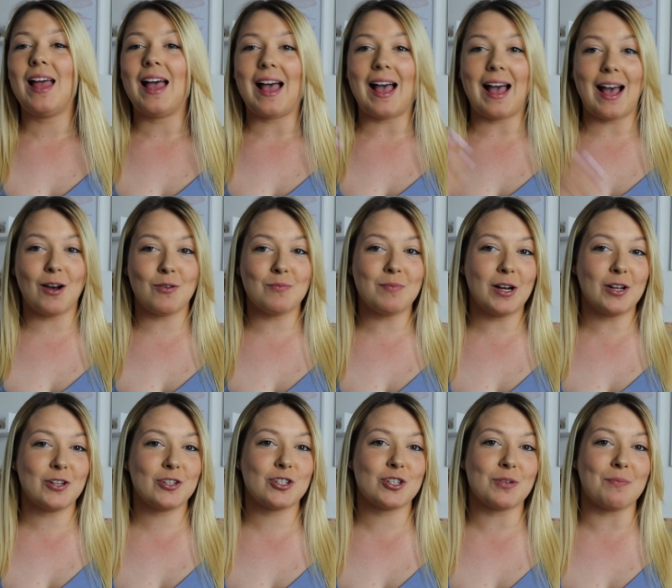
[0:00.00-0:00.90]
how
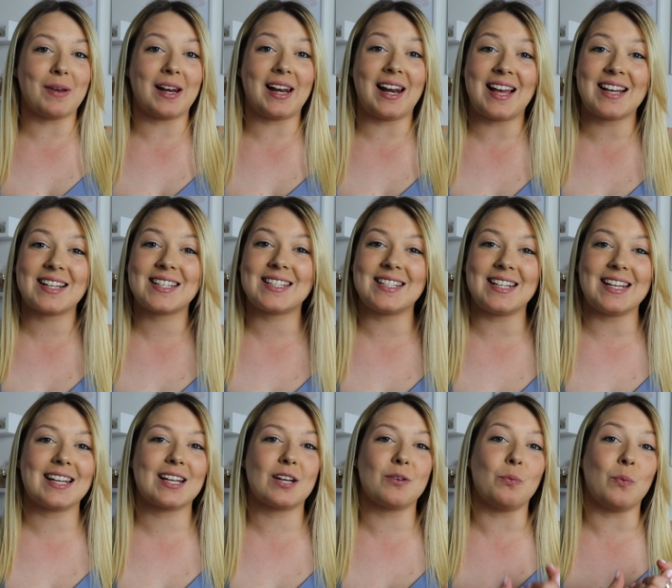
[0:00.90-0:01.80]
much
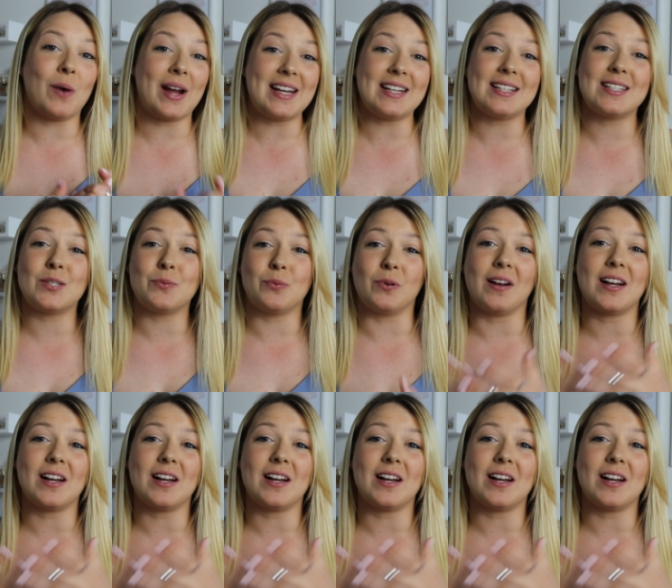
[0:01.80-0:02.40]
plastic waste